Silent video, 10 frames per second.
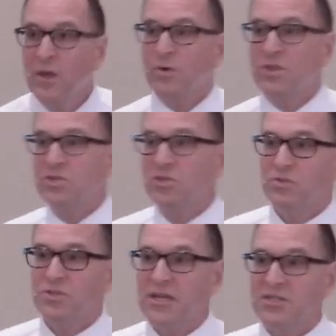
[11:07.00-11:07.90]
with these New
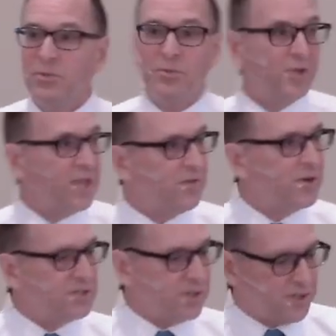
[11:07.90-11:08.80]
Testament
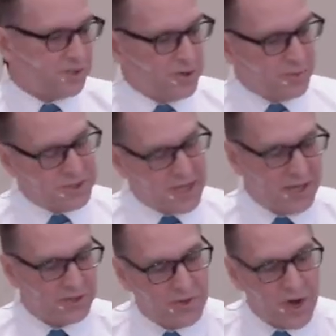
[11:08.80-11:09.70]
believers? Are they
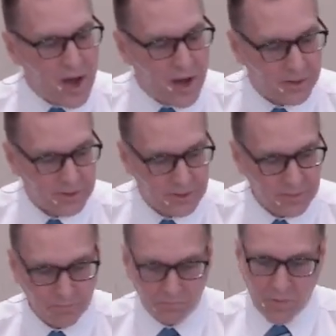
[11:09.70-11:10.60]
circumcised or not?
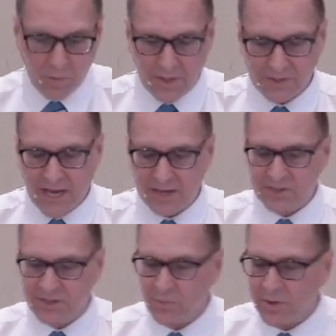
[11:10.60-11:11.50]
Well,
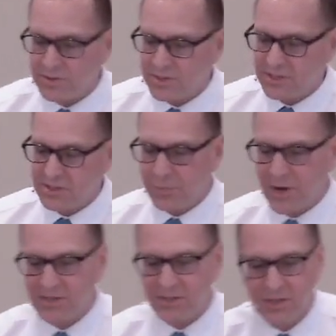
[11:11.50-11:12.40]
Titus is one who sets the
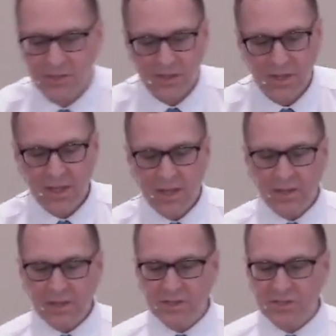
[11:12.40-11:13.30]
precedent
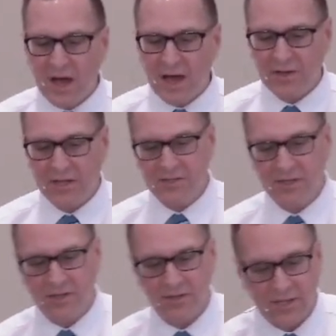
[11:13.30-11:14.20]
that does not need
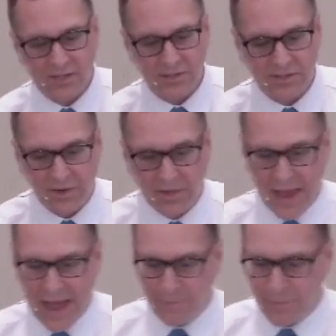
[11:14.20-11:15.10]
to necessarily
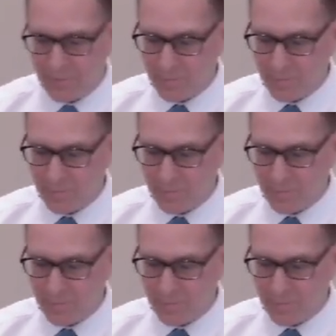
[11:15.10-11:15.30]
happen.